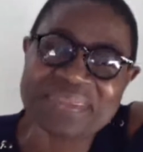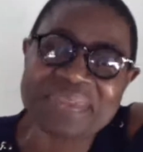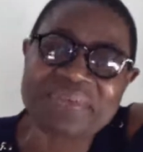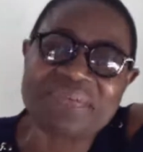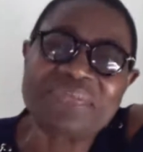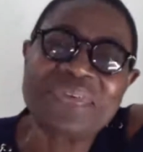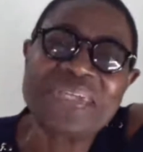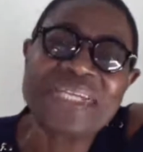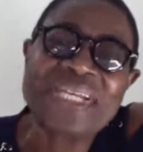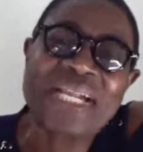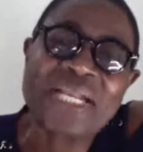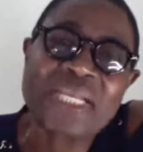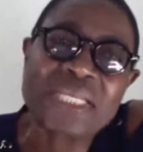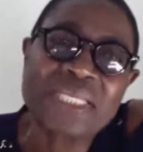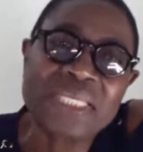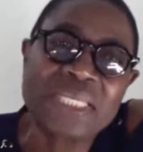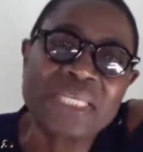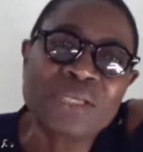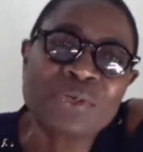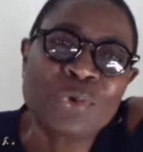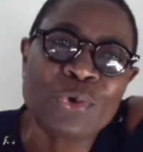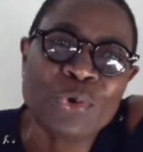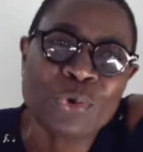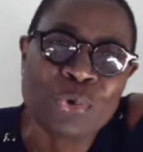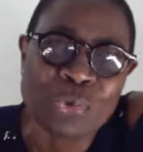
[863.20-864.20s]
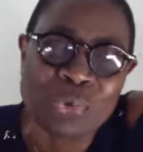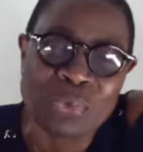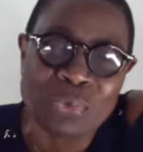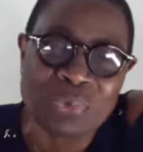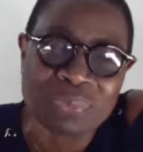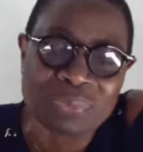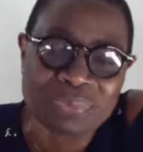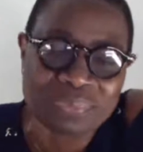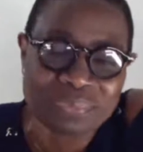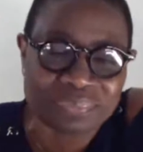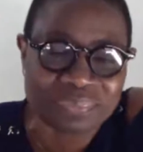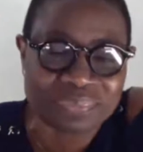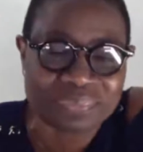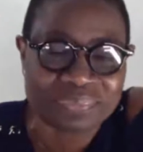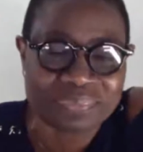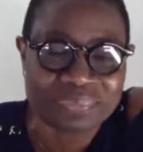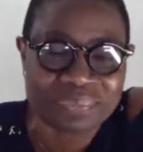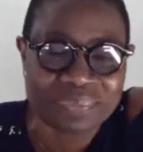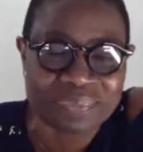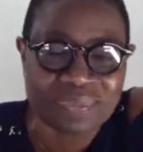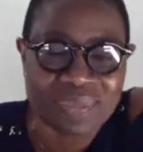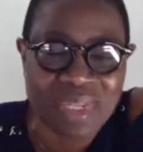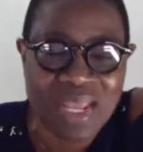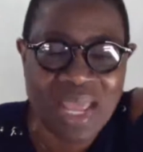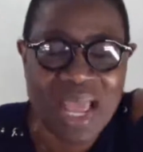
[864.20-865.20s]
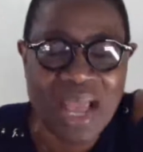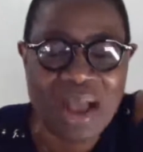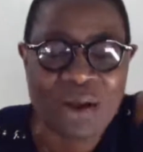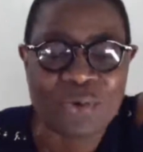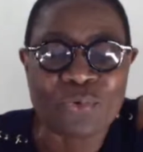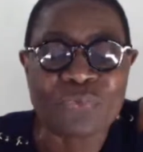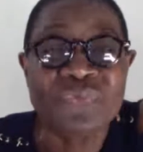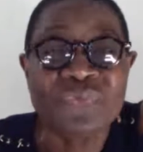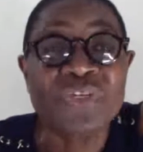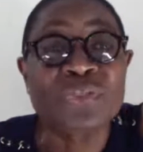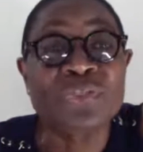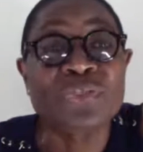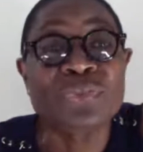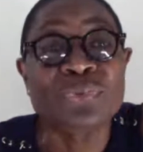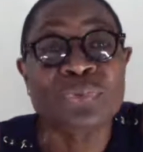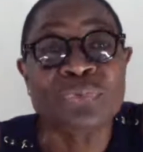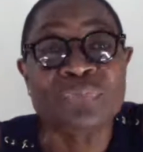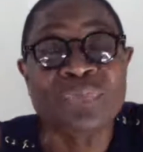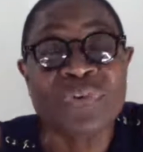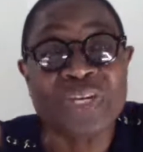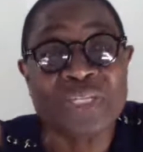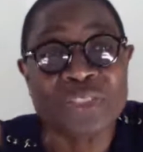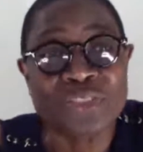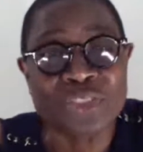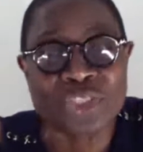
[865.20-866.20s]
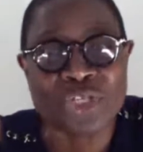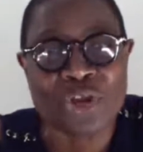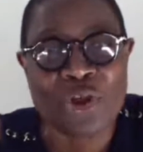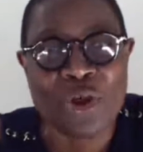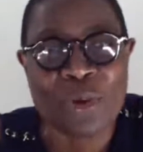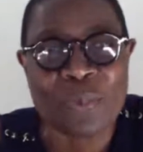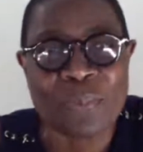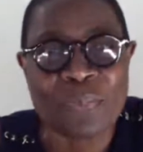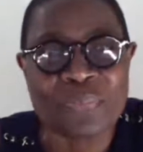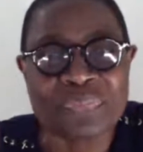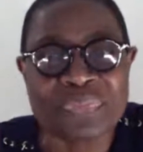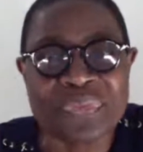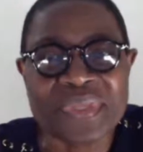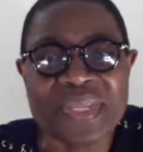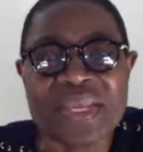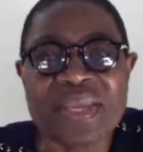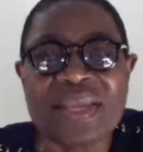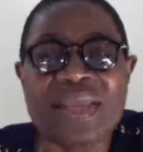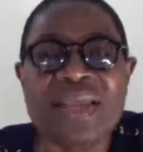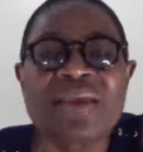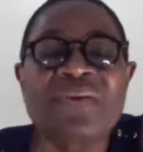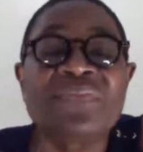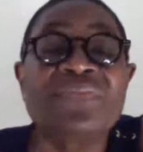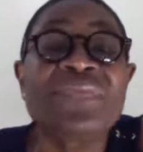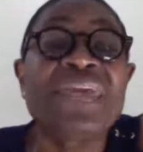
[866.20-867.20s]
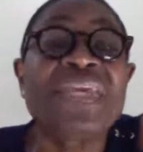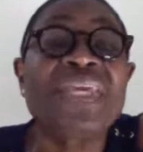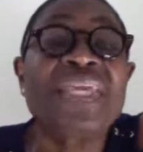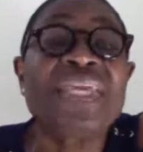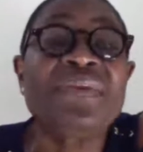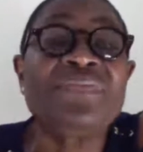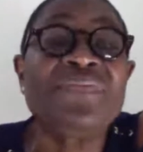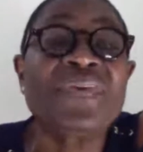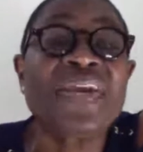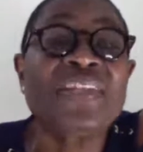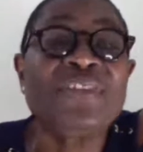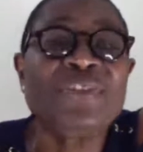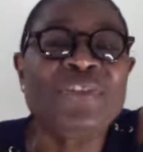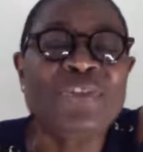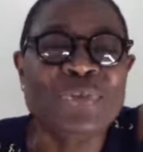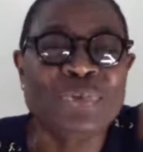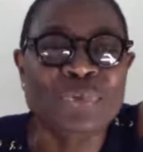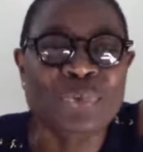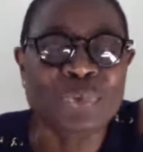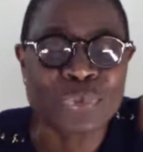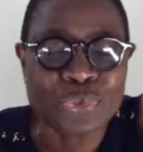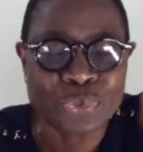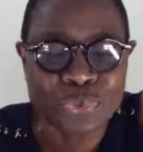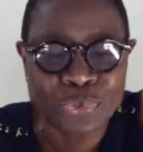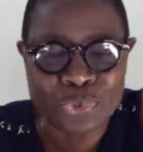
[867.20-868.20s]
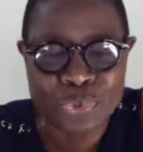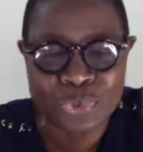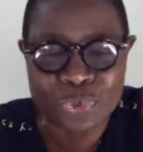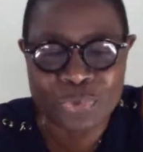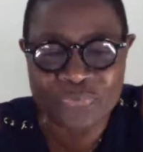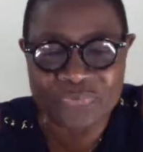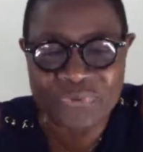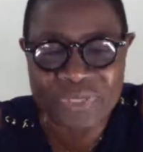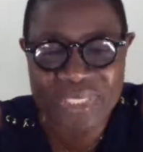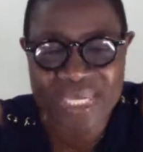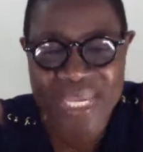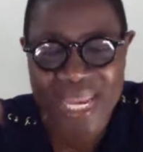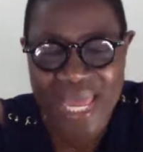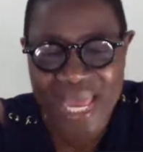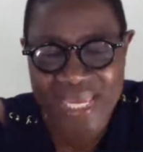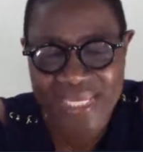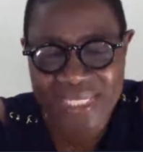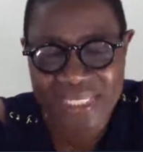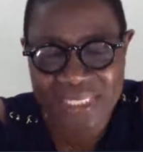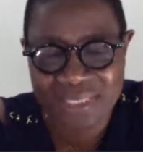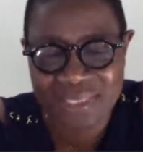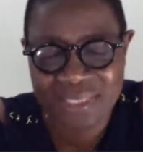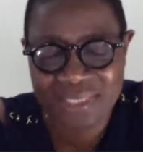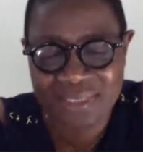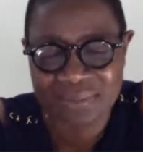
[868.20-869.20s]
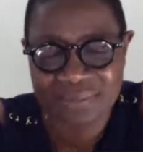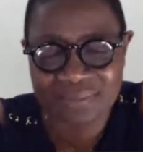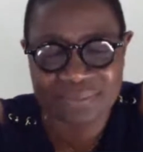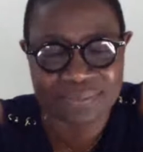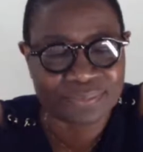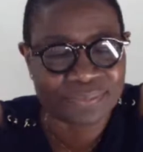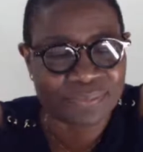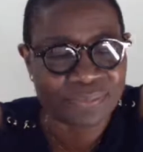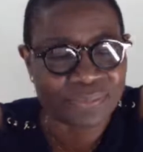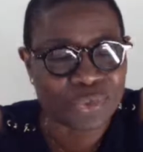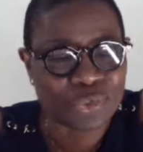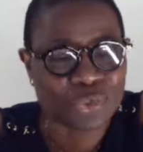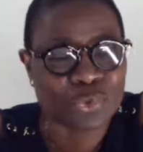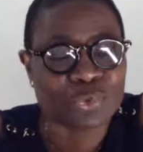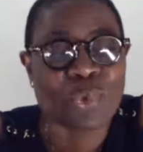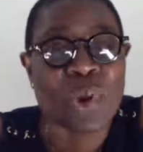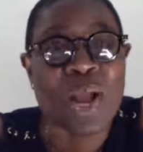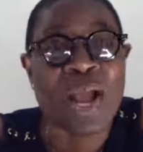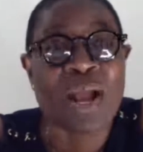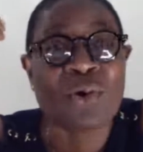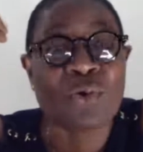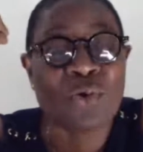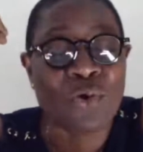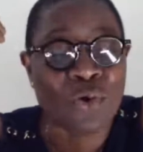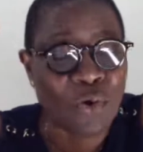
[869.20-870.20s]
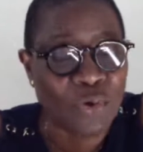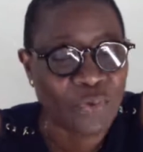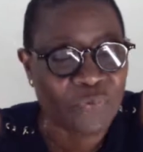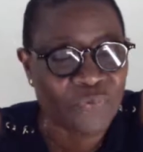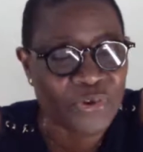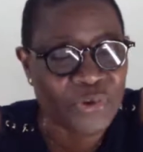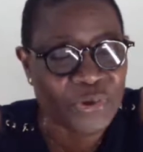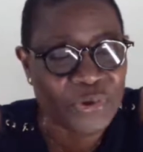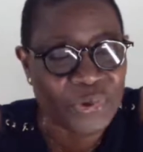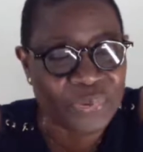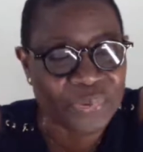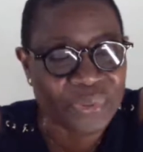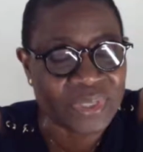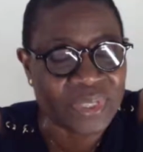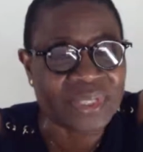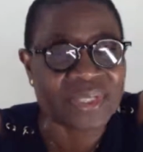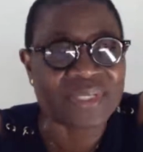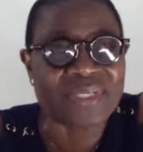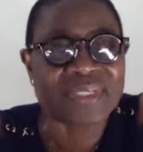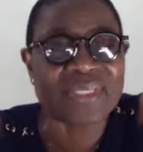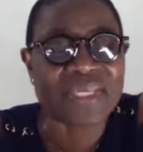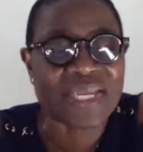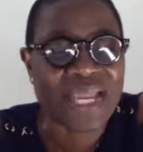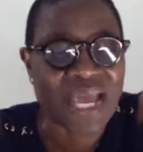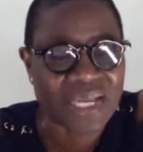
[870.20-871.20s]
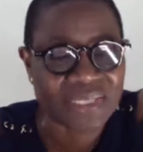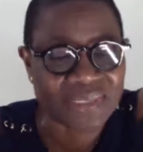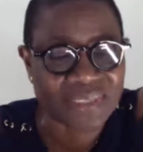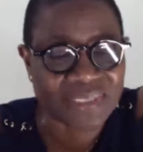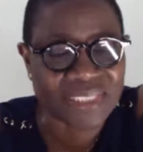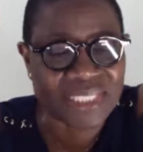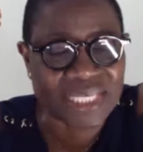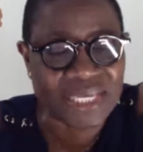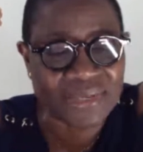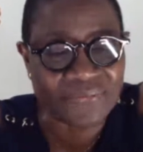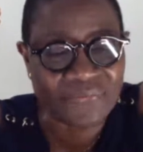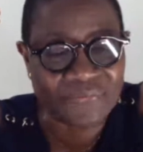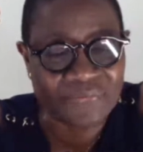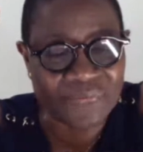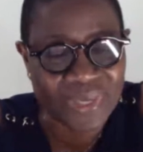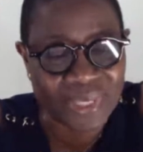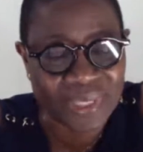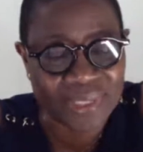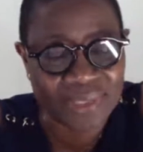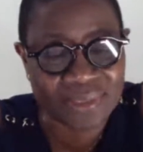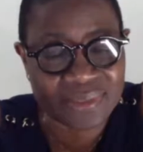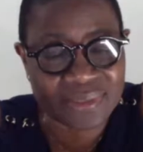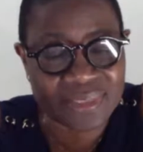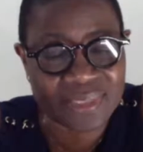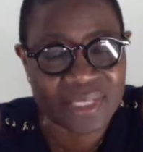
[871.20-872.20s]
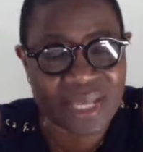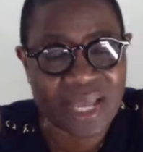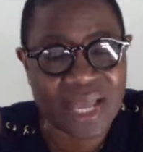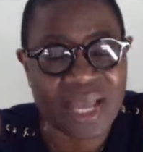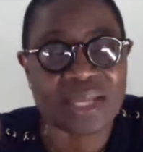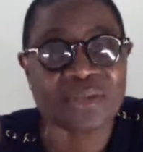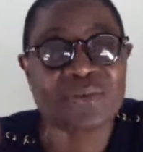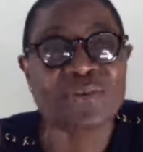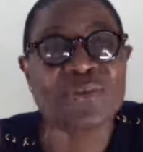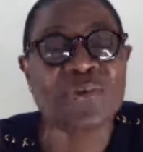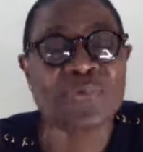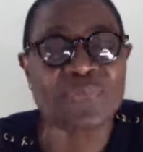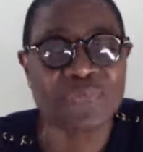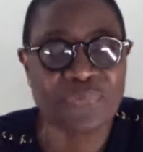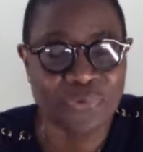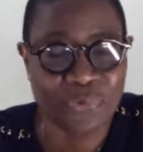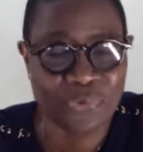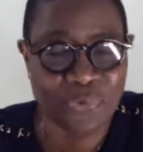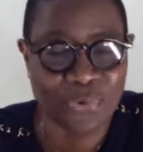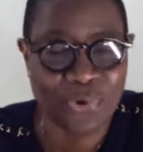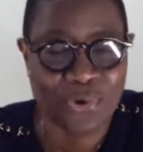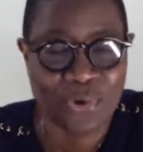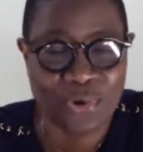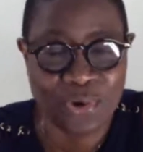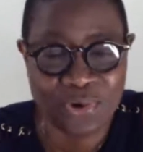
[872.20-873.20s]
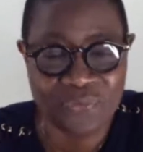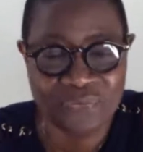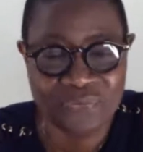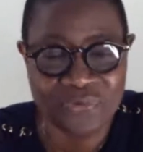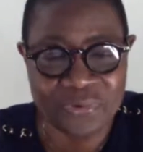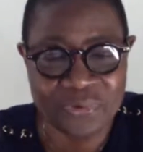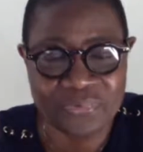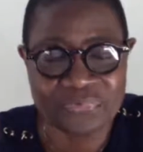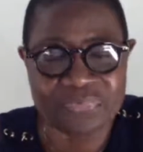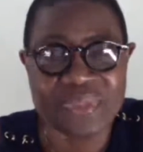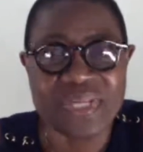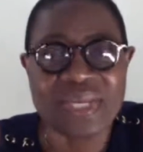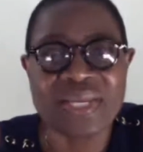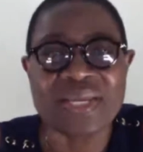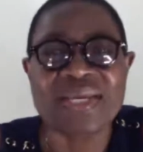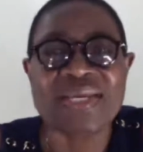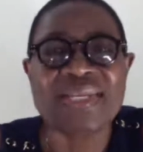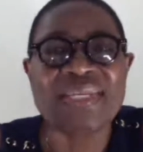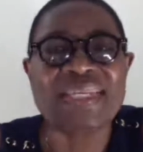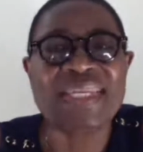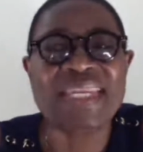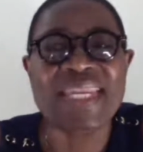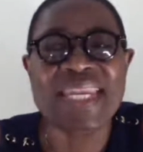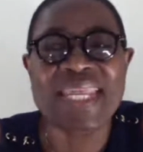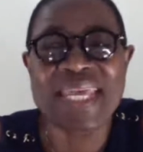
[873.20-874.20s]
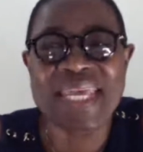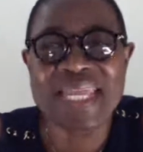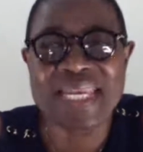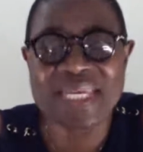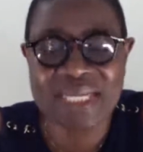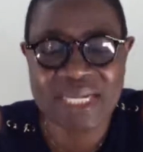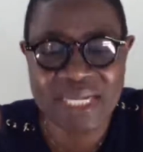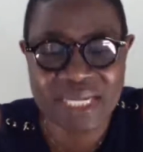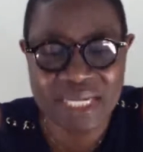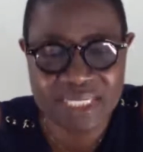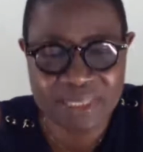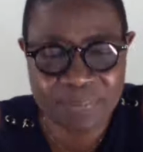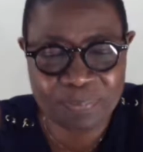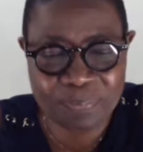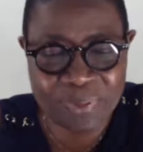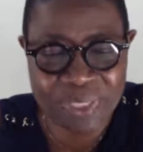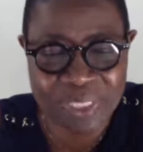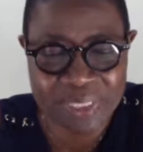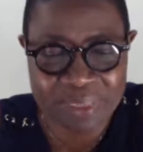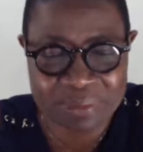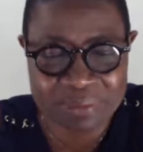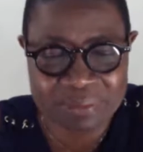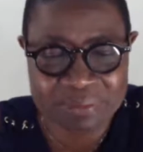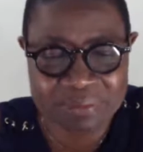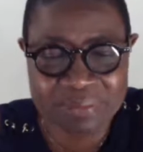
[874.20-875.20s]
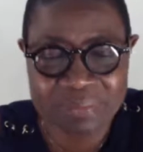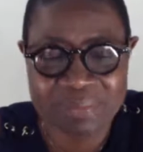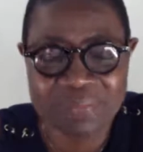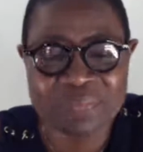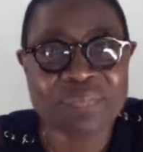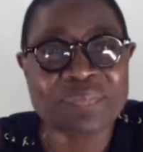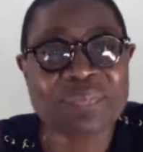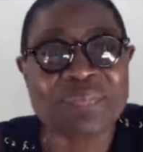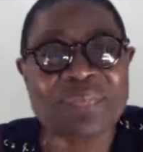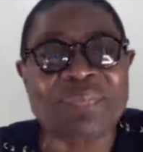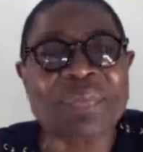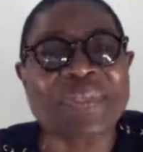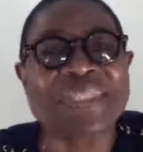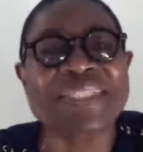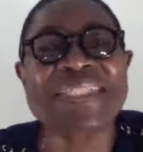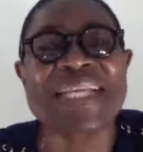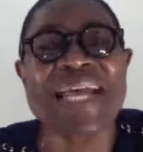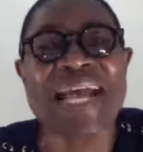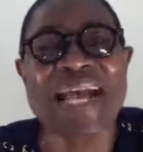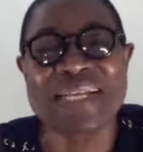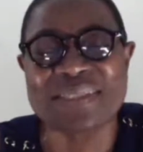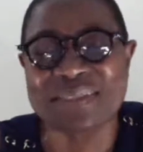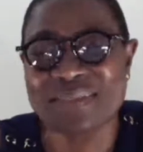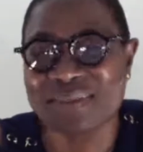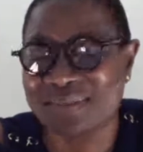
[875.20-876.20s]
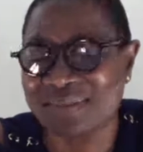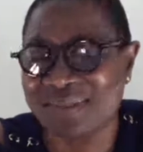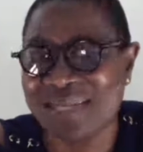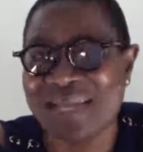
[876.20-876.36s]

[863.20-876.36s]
the cleaning crew, how they do their job. They even use UV light to uncover nasty things under the cover. Nail clipping. These are